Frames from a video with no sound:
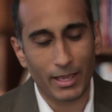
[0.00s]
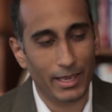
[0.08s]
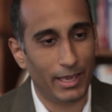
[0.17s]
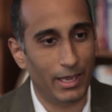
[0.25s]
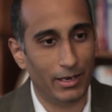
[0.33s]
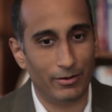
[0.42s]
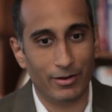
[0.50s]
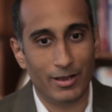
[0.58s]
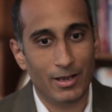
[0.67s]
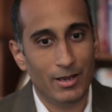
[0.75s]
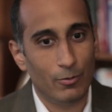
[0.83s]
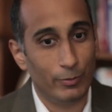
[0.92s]
And
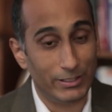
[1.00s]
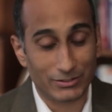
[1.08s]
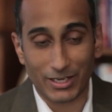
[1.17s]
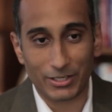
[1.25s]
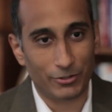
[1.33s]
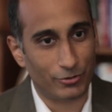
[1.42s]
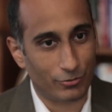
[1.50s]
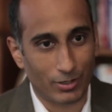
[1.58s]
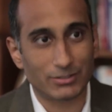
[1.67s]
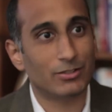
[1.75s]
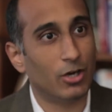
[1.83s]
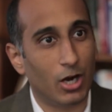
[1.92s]
we decided to
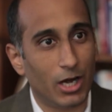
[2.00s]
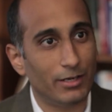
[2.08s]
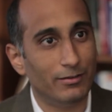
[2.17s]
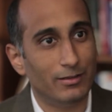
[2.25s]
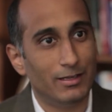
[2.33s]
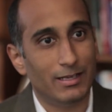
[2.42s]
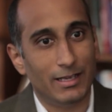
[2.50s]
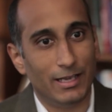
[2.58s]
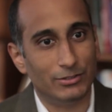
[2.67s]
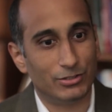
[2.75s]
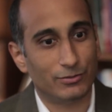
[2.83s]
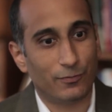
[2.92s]
trust God
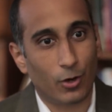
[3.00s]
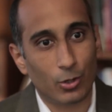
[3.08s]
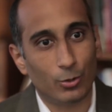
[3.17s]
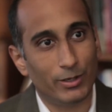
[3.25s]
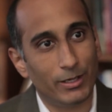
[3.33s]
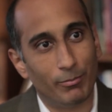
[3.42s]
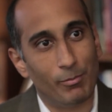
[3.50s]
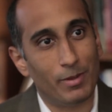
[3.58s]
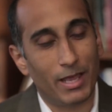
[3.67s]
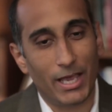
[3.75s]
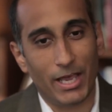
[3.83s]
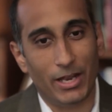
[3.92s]
and just follow Him.
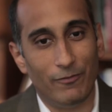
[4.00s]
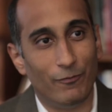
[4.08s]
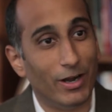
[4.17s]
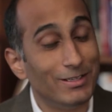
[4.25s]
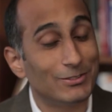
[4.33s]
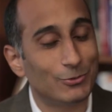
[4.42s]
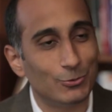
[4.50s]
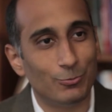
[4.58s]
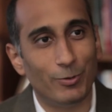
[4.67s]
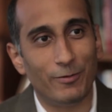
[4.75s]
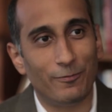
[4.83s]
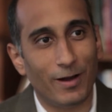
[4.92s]
And very
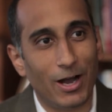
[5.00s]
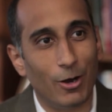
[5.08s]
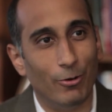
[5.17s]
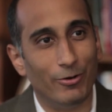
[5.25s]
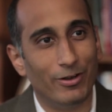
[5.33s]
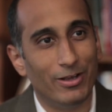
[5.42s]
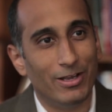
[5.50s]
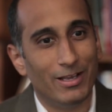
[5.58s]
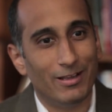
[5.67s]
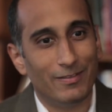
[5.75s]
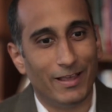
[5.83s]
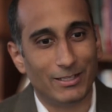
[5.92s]
soon we found
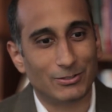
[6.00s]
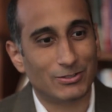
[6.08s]
that